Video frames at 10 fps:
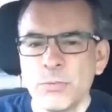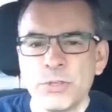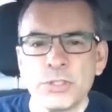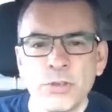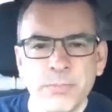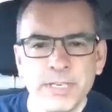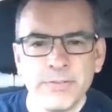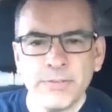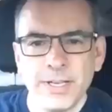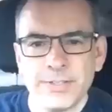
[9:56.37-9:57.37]
I connected
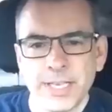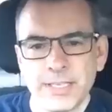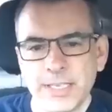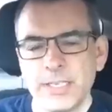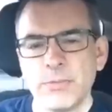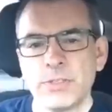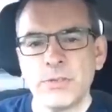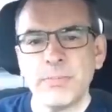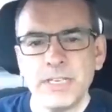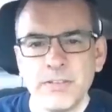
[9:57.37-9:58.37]
with so many friends.
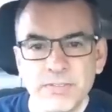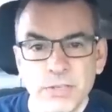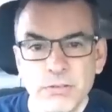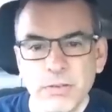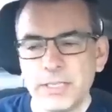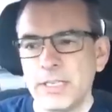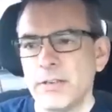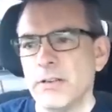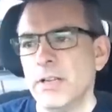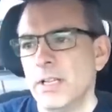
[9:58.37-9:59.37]
I connected with so many
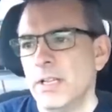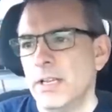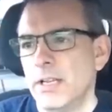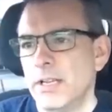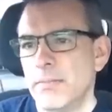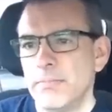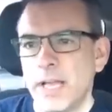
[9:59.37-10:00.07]
of you on here,